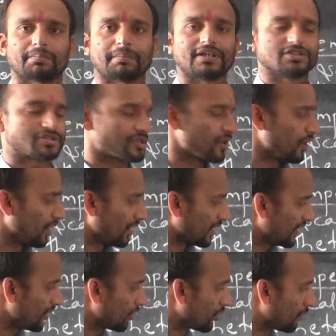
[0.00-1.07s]
Means
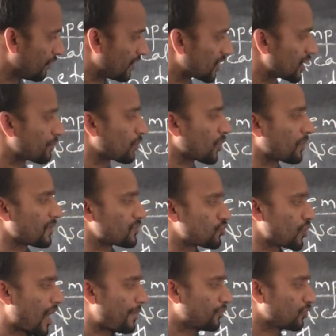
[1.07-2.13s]
in numerical
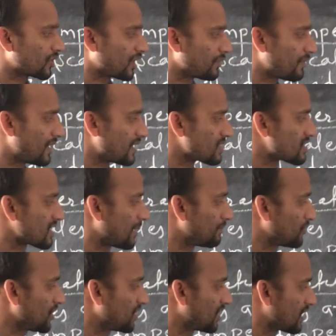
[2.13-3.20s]
problems you have to convert
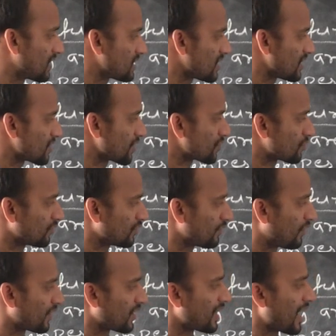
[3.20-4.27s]
something degree Celsius to the
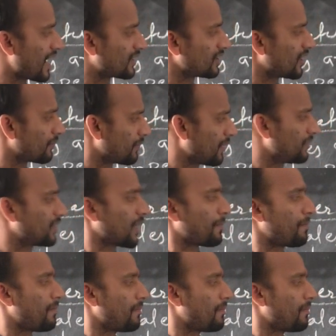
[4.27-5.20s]
Fahrenheit, or maybe the